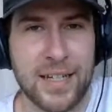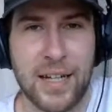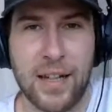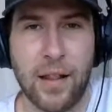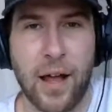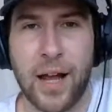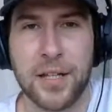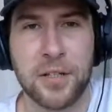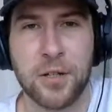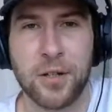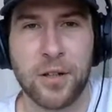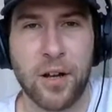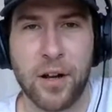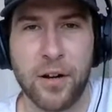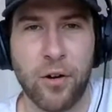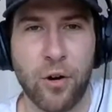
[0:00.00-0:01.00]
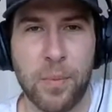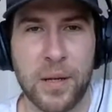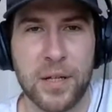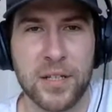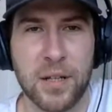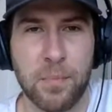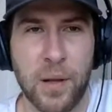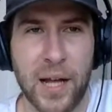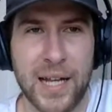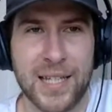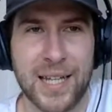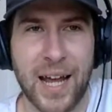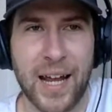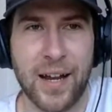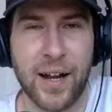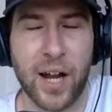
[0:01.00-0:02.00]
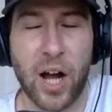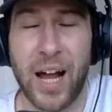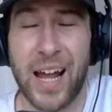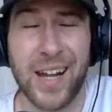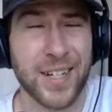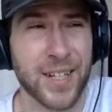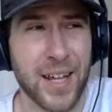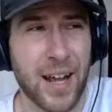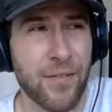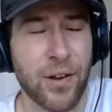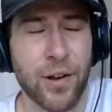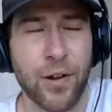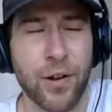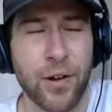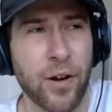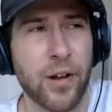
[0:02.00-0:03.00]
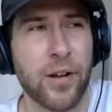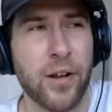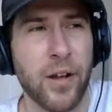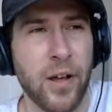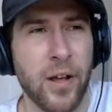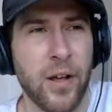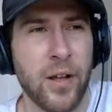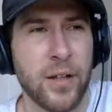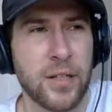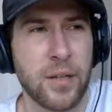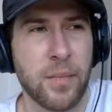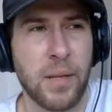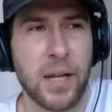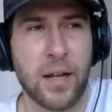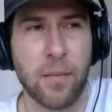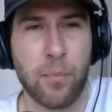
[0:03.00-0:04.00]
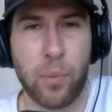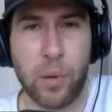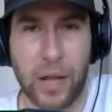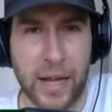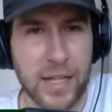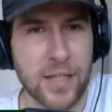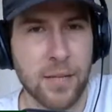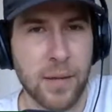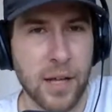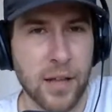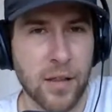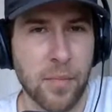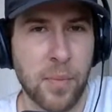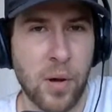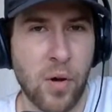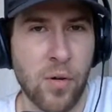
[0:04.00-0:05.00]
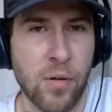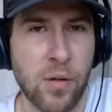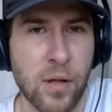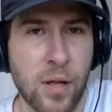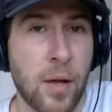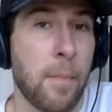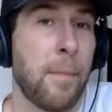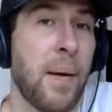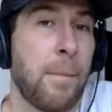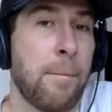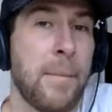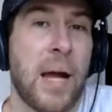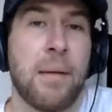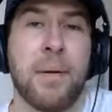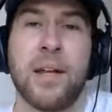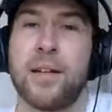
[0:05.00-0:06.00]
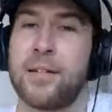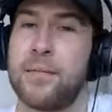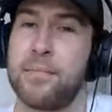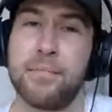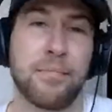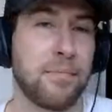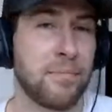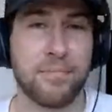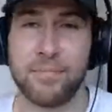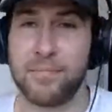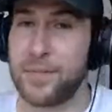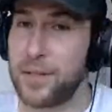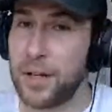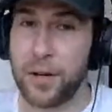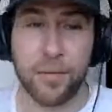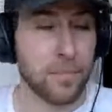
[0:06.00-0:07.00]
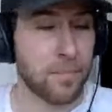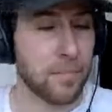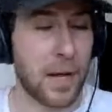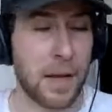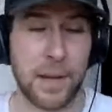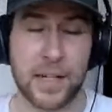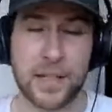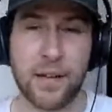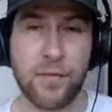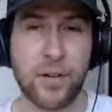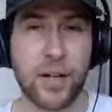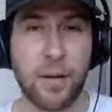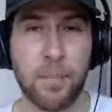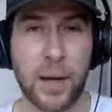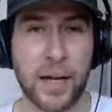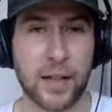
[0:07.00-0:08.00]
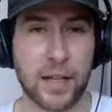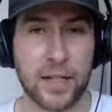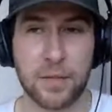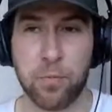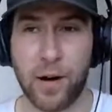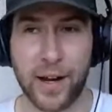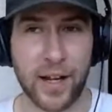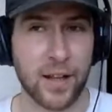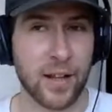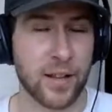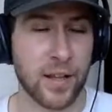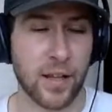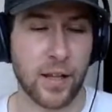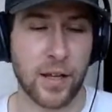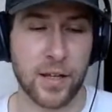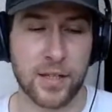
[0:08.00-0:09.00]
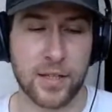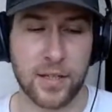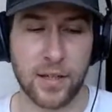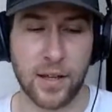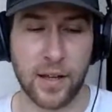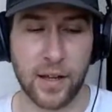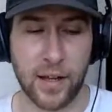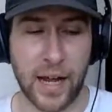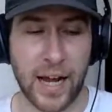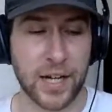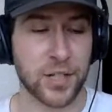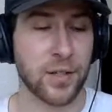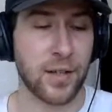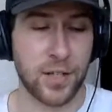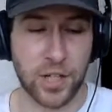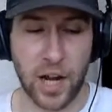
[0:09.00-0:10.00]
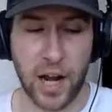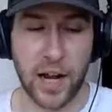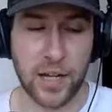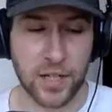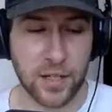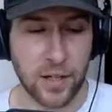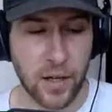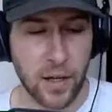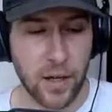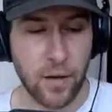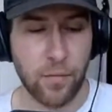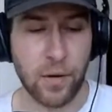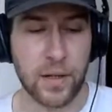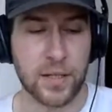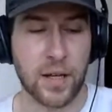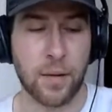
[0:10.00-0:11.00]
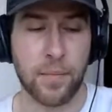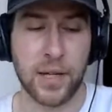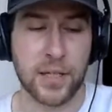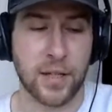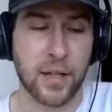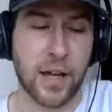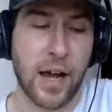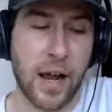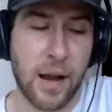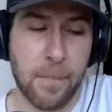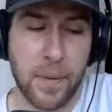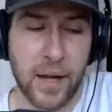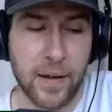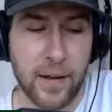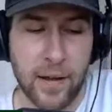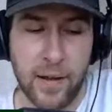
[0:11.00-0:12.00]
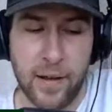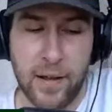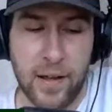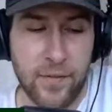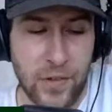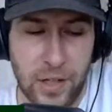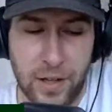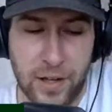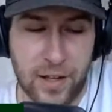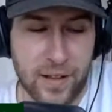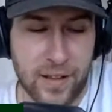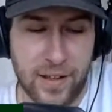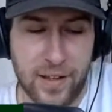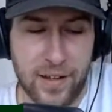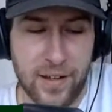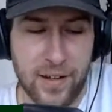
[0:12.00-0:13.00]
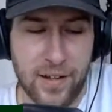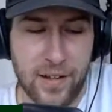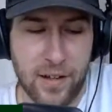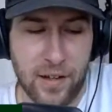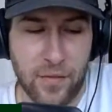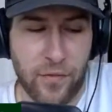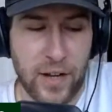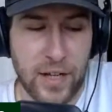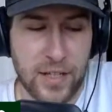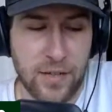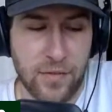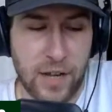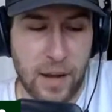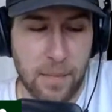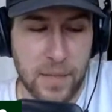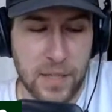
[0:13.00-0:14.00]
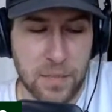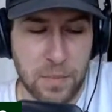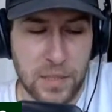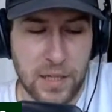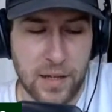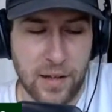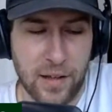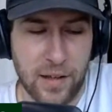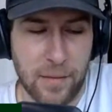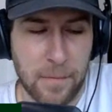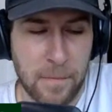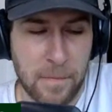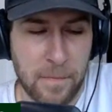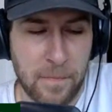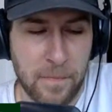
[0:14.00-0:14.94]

that didn't last too long at all because the players hate it. I actually haven't heard too many complaints about the ball, but maybe you know, maybe it's having an impact. That's one other thing that has uh, actually changed when it's coming into the game. But if you look at the the defensive numbers, particularly